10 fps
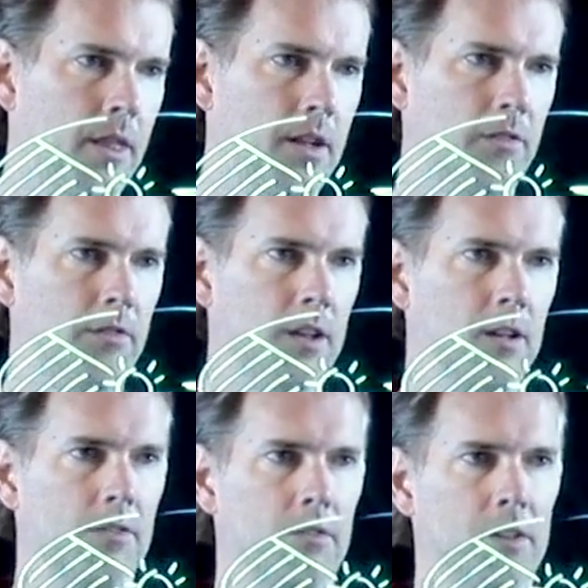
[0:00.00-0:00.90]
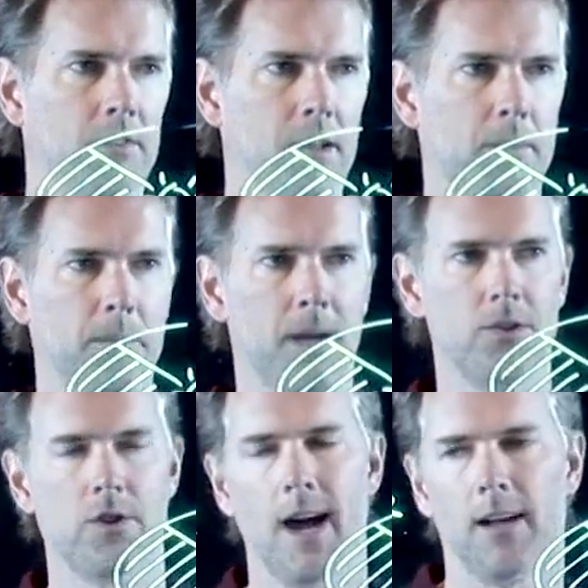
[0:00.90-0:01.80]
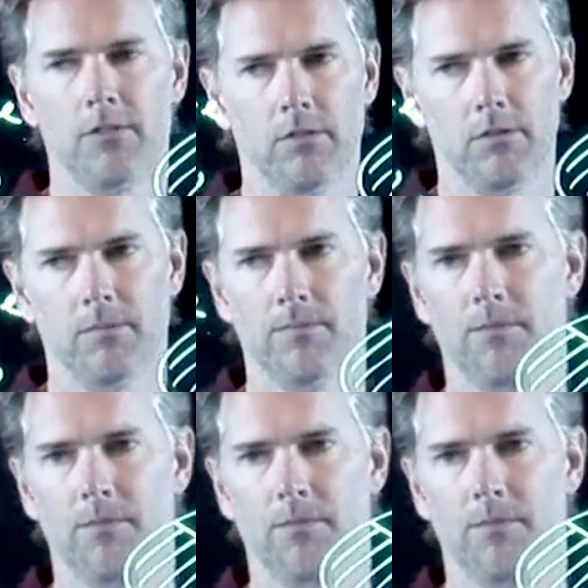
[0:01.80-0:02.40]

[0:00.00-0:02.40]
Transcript: this is the semi-major axis.